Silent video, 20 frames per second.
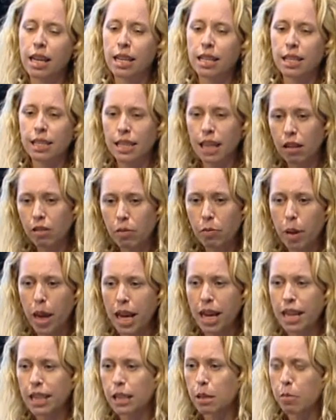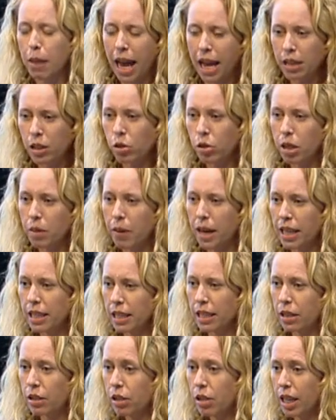self-paced, mastery-based
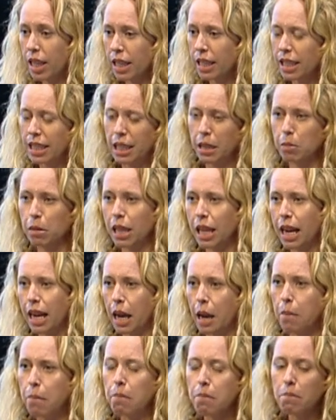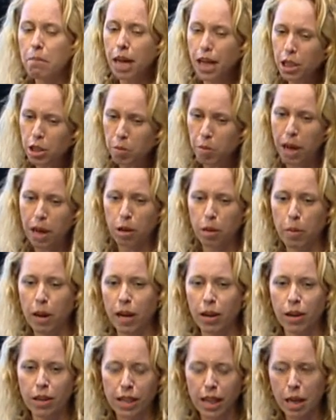learning seemed like a much better
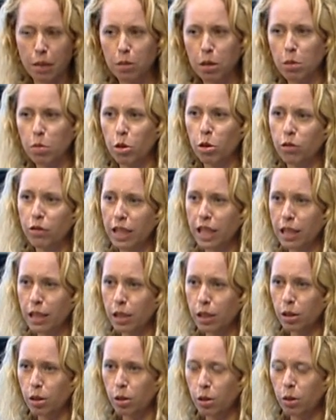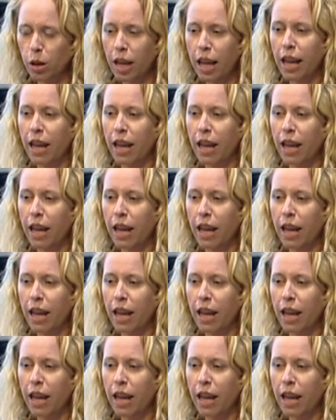paradigm to move into